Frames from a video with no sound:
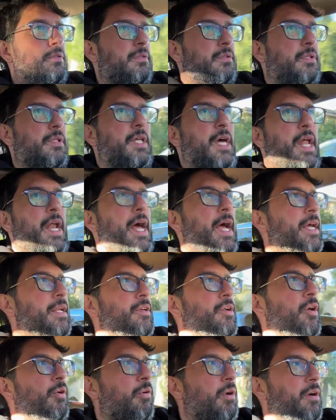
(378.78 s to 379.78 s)
that I
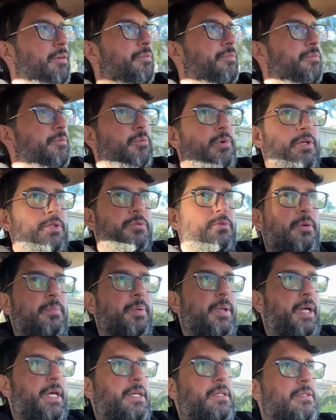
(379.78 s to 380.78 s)
know of was
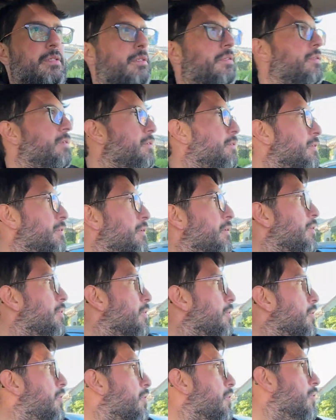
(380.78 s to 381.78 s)
replaced.
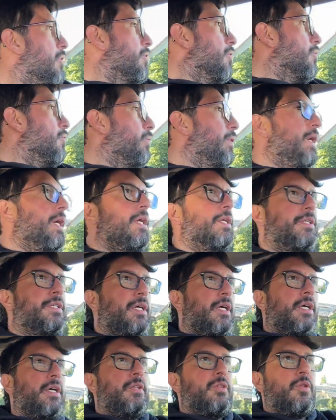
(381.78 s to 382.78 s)
We
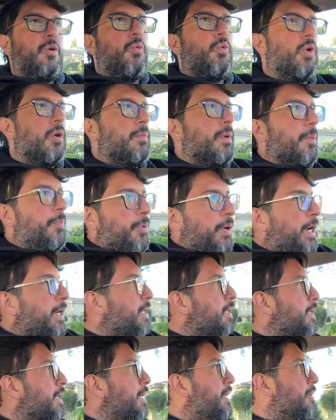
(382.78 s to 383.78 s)
did the warm-up
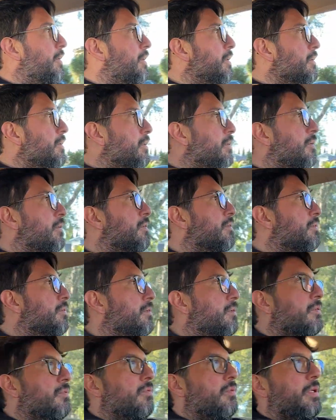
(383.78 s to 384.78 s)
regulator.
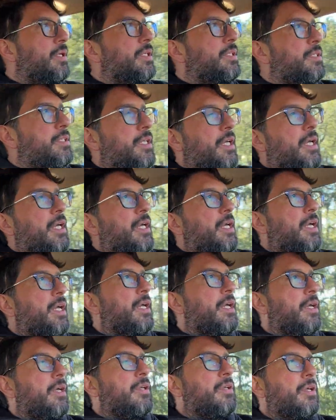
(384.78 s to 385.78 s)

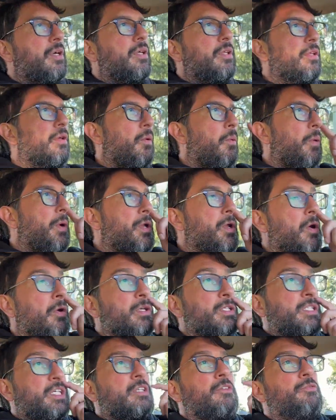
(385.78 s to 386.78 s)
We
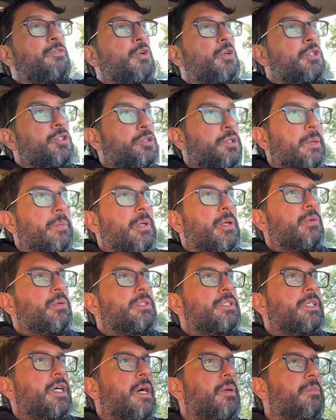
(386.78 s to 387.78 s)
noticed that the fuel distributor
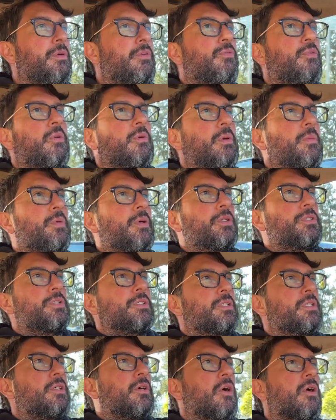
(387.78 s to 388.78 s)
was done before we
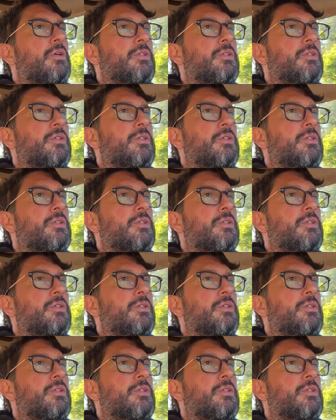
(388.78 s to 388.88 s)
purchased the car,